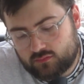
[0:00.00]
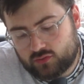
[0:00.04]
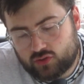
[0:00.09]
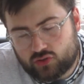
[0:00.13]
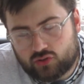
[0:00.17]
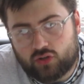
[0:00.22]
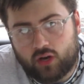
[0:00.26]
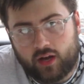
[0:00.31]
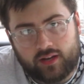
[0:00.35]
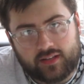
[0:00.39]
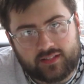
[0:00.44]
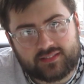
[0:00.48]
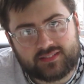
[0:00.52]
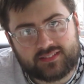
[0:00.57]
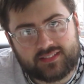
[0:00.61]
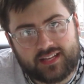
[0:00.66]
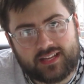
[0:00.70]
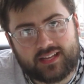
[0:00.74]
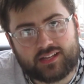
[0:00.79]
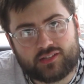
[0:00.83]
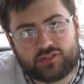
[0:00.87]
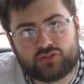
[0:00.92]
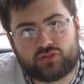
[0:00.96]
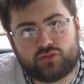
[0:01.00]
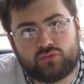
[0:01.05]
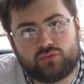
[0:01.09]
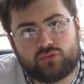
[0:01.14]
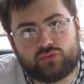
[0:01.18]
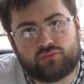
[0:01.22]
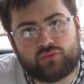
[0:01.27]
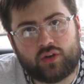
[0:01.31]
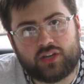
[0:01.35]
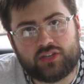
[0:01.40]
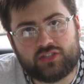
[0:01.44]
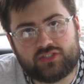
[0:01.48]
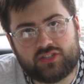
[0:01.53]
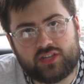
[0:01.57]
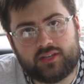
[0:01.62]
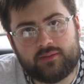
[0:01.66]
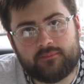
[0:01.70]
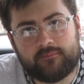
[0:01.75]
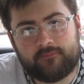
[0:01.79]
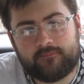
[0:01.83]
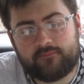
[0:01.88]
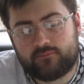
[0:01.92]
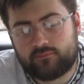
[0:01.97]
trying to stick it to the
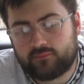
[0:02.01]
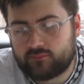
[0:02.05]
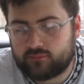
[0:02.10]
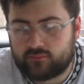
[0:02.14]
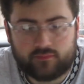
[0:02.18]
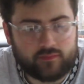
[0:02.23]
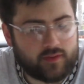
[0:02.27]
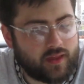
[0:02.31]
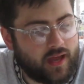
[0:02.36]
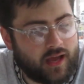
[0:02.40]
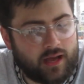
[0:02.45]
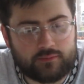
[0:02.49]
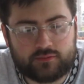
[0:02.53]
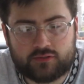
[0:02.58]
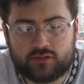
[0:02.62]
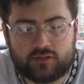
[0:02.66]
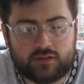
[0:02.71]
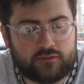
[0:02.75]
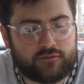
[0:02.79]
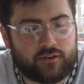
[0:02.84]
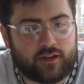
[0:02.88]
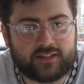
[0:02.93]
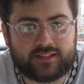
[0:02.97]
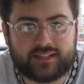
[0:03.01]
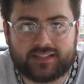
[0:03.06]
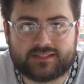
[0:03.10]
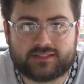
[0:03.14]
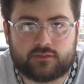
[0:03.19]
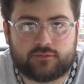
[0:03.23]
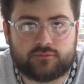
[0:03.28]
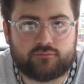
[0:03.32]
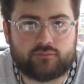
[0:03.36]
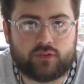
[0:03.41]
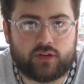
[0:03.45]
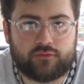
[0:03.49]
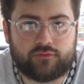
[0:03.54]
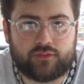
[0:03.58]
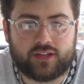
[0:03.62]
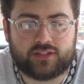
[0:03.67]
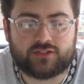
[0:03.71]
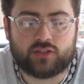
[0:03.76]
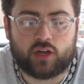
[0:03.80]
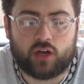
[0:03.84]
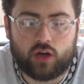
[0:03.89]
regime. Absolutely fantastic from Reading fans.